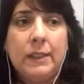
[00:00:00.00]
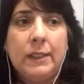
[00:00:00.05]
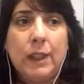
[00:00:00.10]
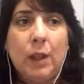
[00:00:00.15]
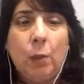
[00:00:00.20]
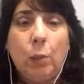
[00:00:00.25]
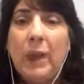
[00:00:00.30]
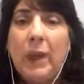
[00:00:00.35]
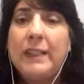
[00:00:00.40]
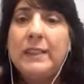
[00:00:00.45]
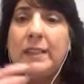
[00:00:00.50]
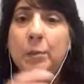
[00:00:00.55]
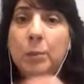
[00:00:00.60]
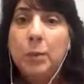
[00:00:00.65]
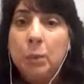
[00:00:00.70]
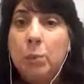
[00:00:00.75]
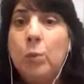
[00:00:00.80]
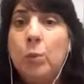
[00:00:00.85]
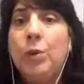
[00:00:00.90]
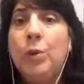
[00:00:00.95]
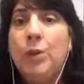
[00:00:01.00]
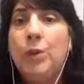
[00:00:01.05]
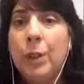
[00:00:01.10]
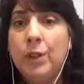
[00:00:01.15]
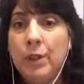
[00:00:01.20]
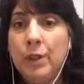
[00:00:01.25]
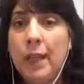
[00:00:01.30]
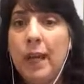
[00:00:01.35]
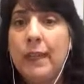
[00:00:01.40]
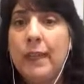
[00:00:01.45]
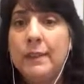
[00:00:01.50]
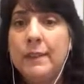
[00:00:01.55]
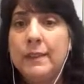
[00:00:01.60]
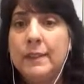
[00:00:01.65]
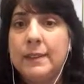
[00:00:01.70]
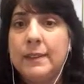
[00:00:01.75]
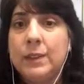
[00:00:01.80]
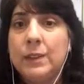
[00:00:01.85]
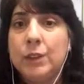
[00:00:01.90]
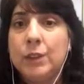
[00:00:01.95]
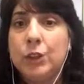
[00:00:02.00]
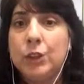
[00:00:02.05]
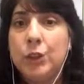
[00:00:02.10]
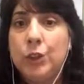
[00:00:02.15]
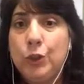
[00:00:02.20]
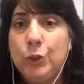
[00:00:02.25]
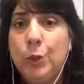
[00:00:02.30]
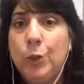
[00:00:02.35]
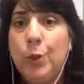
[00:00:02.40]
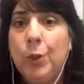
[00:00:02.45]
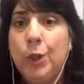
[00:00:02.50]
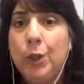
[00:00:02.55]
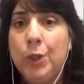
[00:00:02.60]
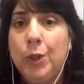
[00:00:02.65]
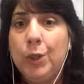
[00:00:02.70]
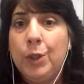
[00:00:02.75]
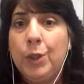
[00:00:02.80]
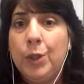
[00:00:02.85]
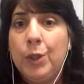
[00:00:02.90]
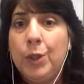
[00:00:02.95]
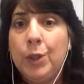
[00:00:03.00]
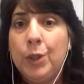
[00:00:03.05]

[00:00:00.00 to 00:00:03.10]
a way to memorialize your